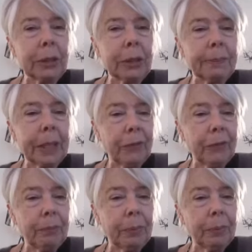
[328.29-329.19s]
to be
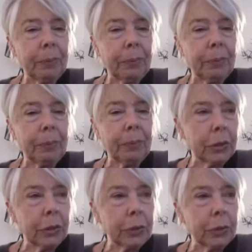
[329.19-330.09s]
given permission to
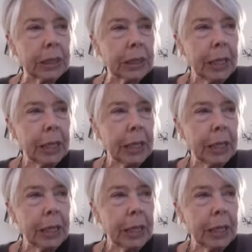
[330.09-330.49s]
use